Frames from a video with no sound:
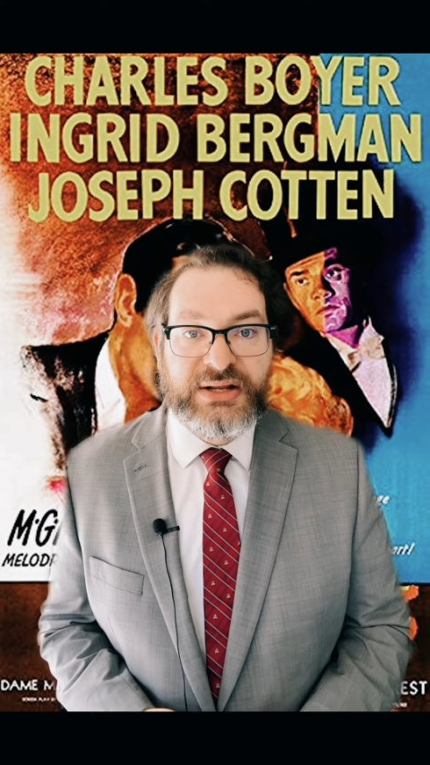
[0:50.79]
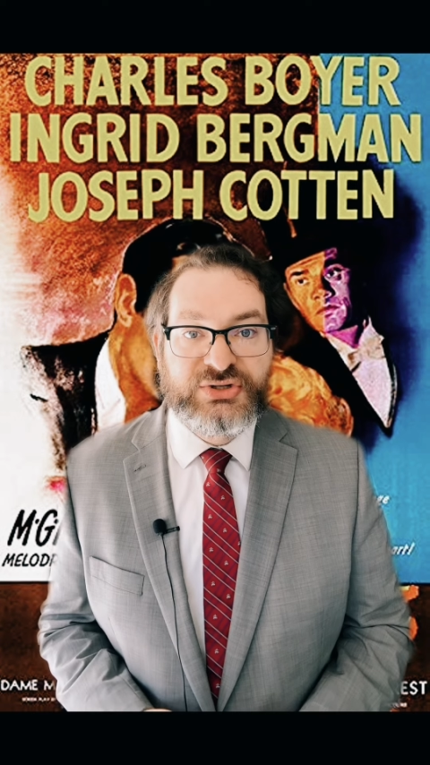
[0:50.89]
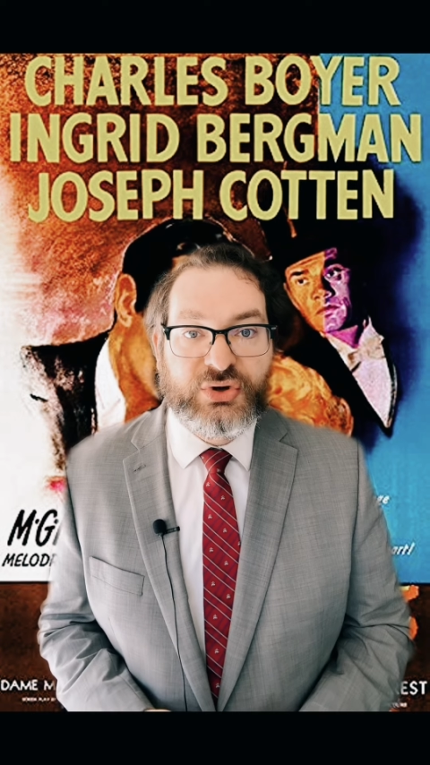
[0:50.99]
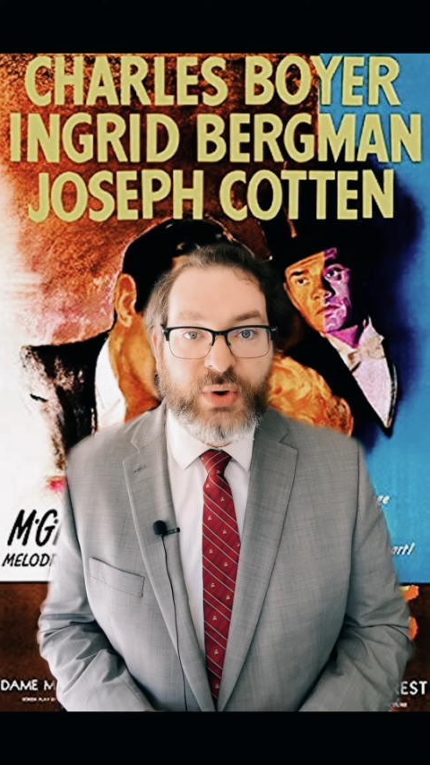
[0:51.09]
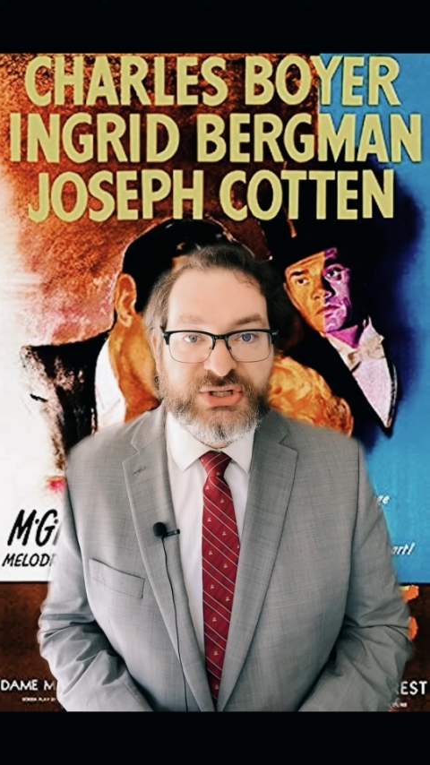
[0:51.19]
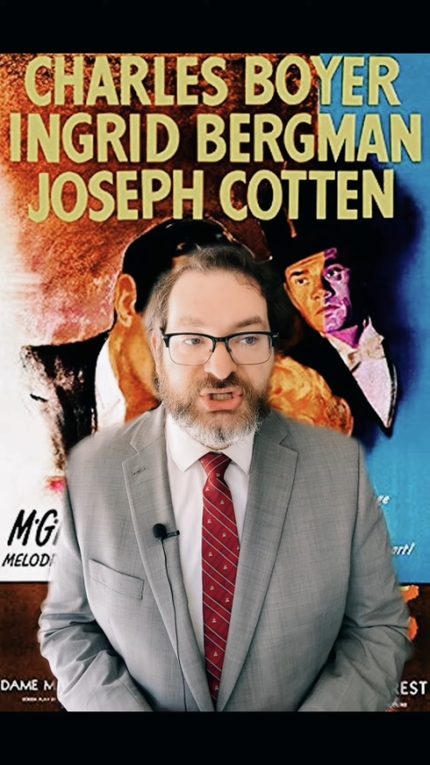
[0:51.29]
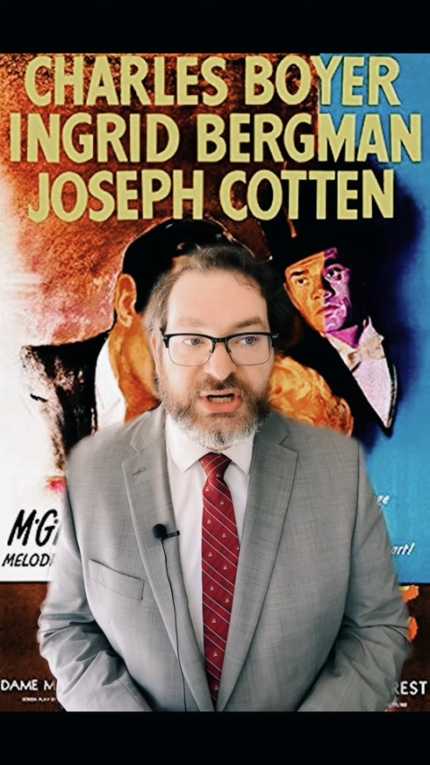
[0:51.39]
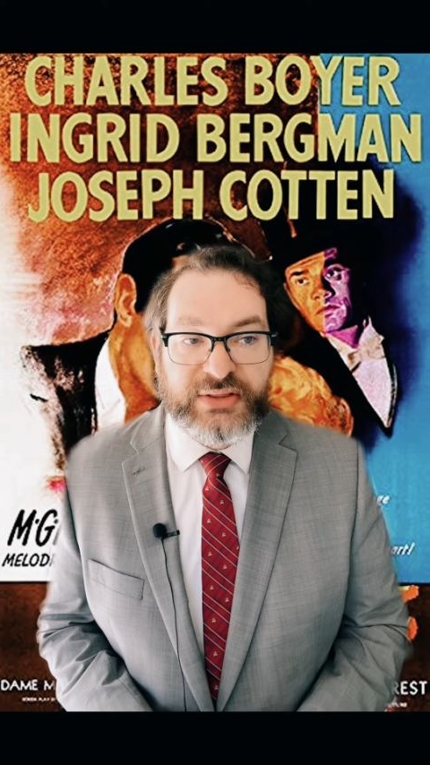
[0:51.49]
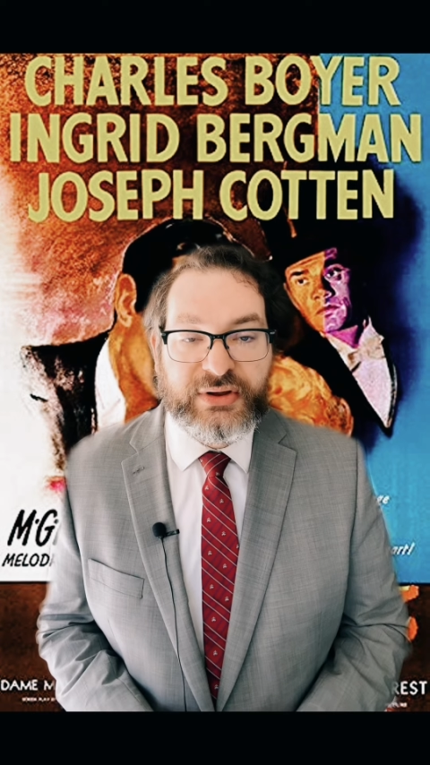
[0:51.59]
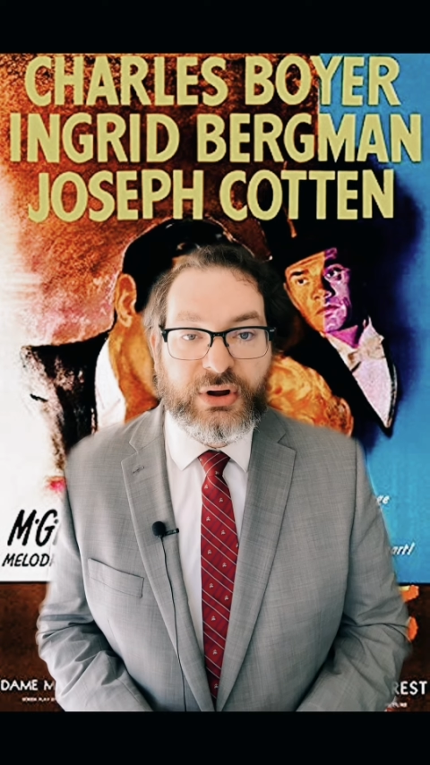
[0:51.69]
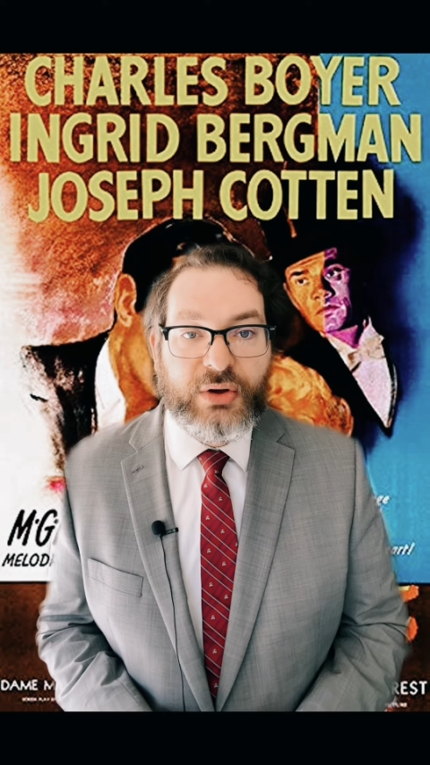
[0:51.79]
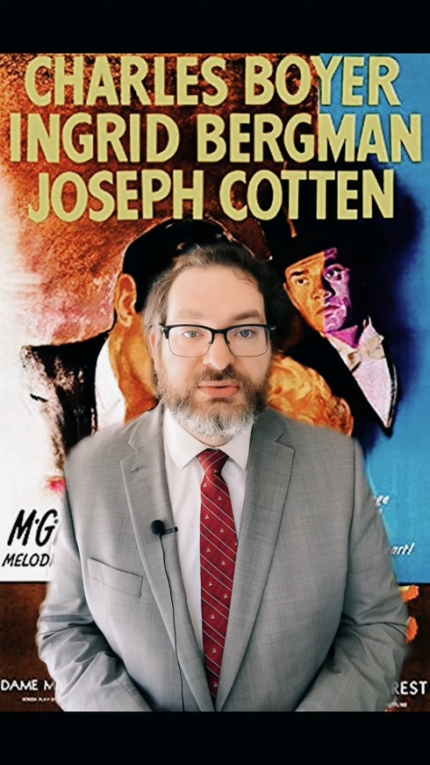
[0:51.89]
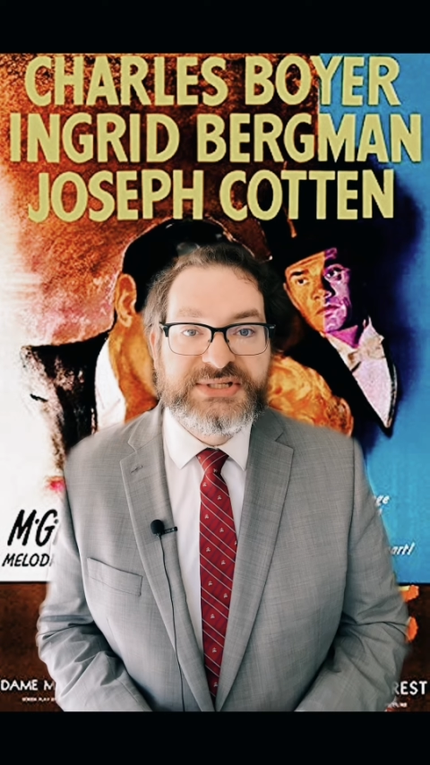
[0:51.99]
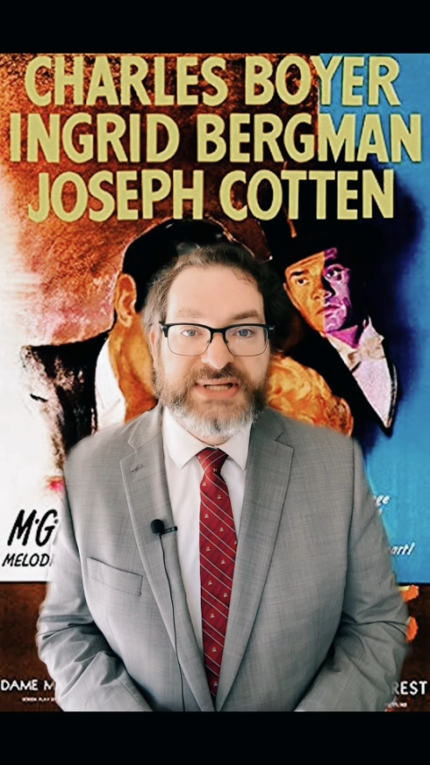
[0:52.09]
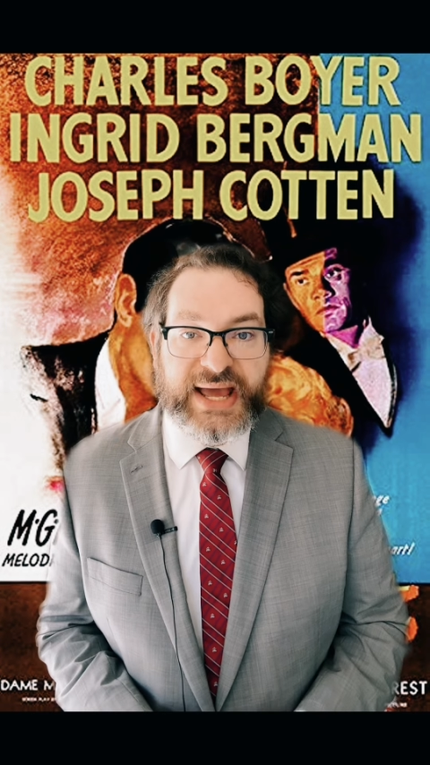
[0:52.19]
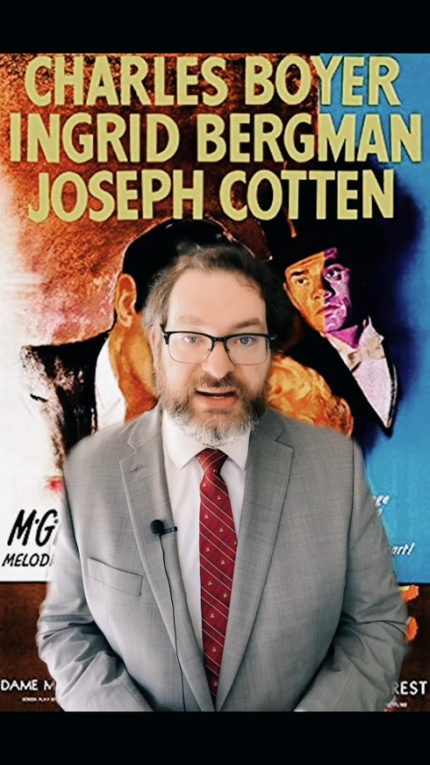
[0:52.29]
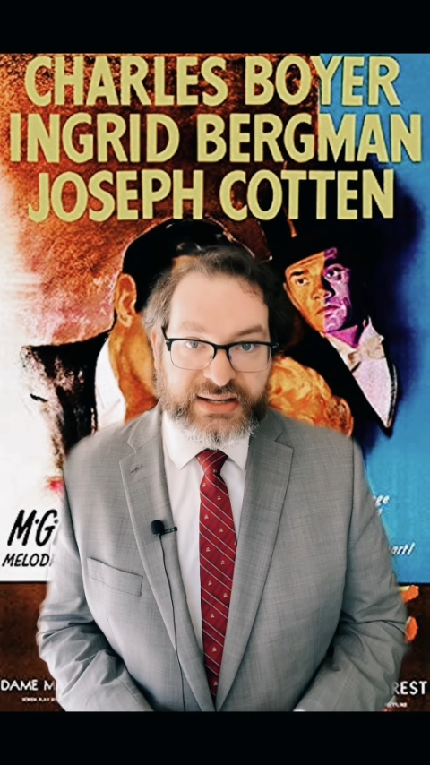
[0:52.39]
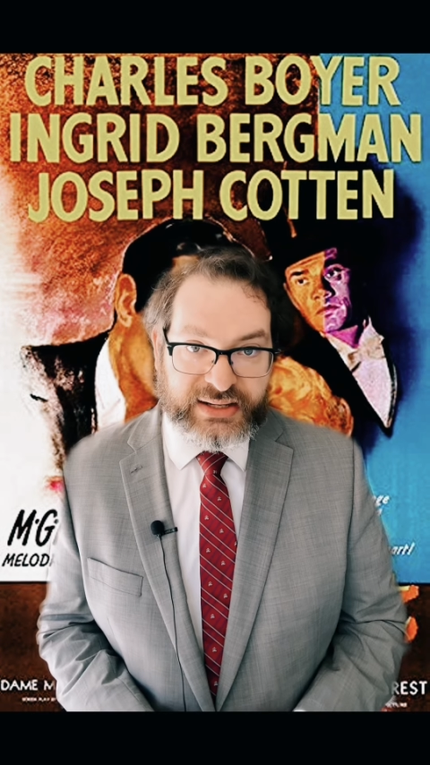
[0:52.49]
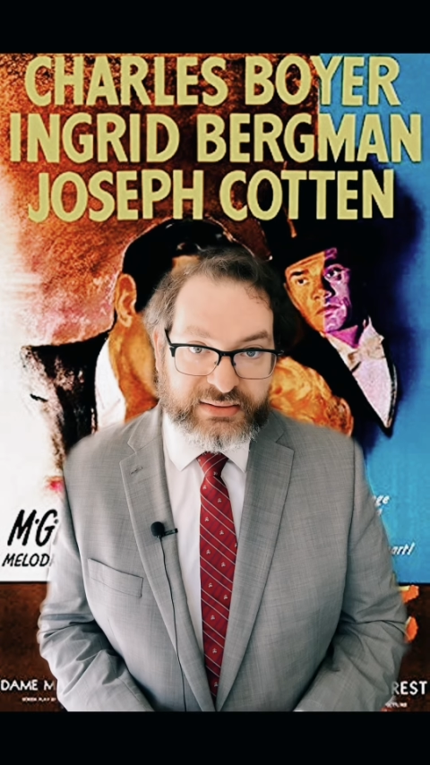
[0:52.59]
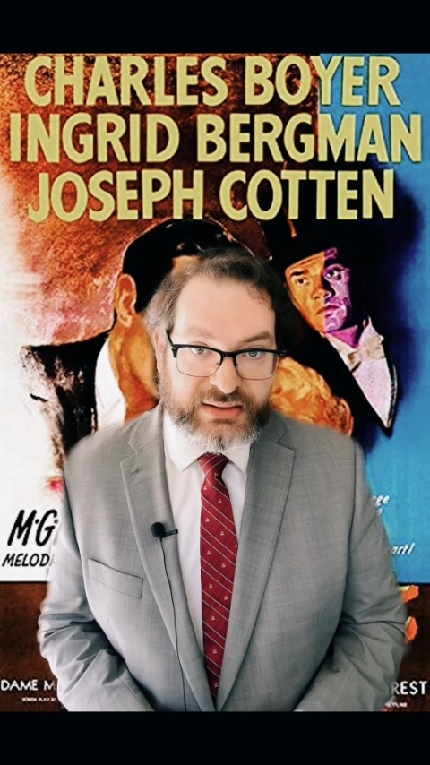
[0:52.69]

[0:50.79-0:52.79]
into questioning their own sanity.